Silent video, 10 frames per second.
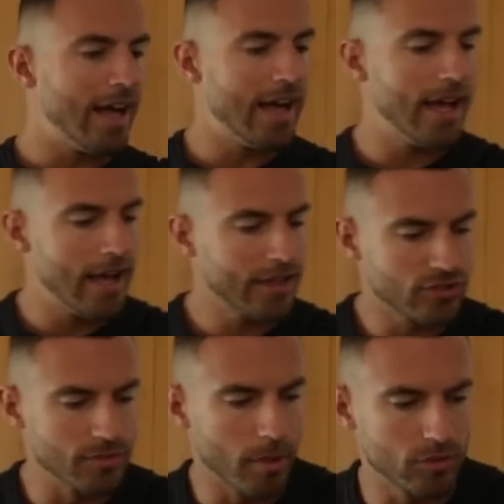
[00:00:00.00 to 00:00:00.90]
I
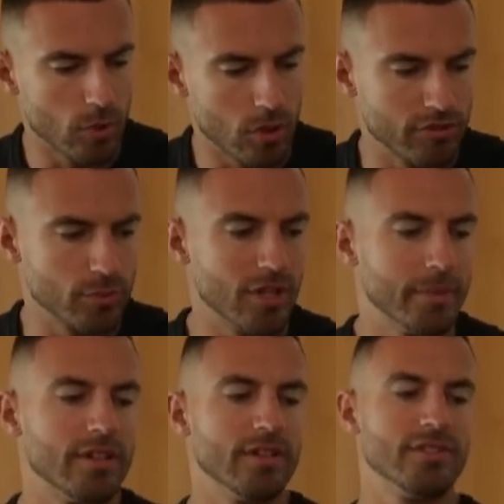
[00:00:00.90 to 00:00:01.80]
got some bottled water as
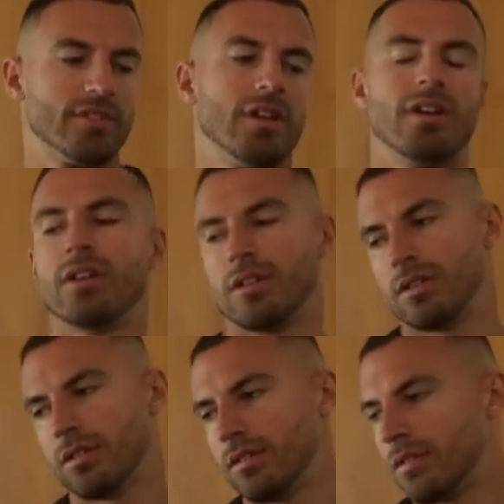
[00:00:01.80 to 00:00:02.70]
well because
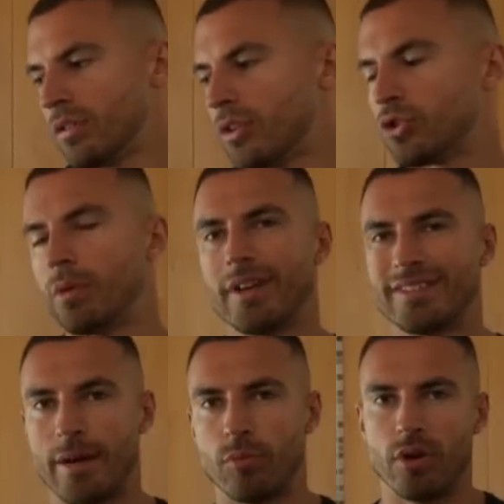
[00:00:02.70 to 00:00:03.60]
I'm not sure about
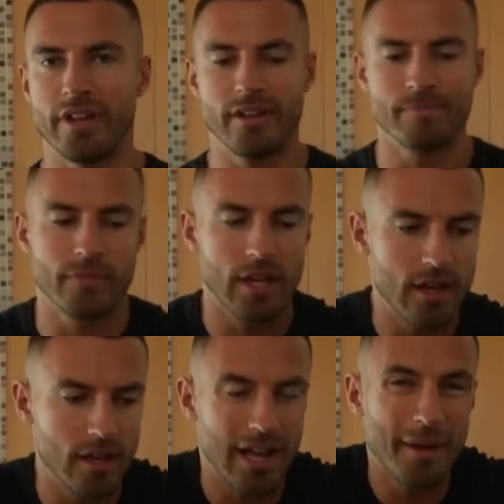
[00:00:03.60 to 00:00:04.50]
the tap water here.
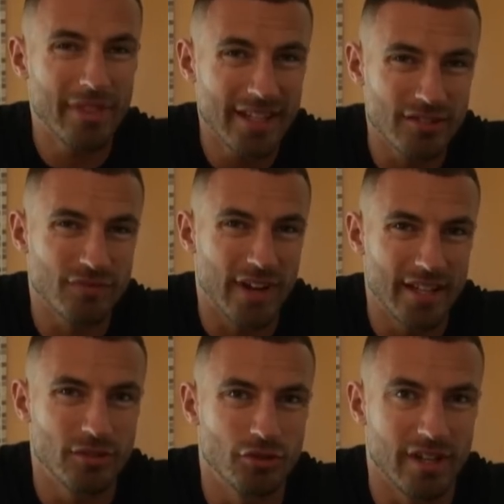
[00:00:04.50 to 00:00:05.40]
I think it's
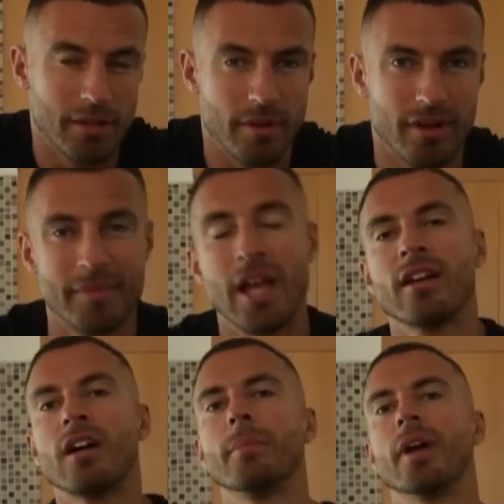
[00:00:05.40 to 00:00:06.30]
fine to drink, but can't